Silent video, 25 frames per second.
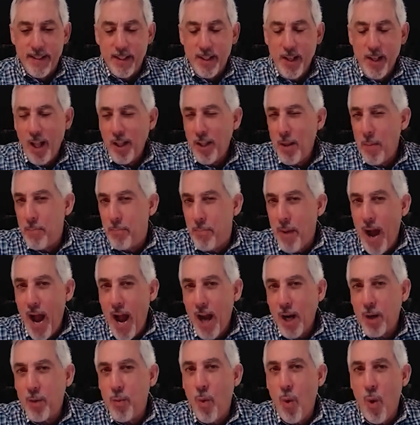not the
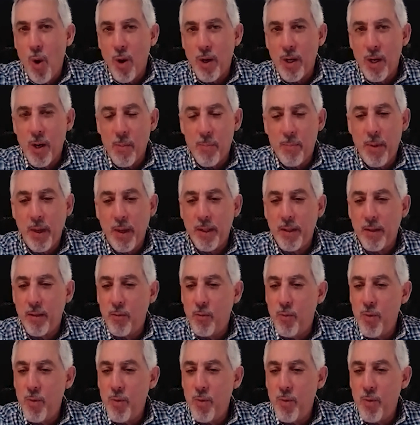backwater, but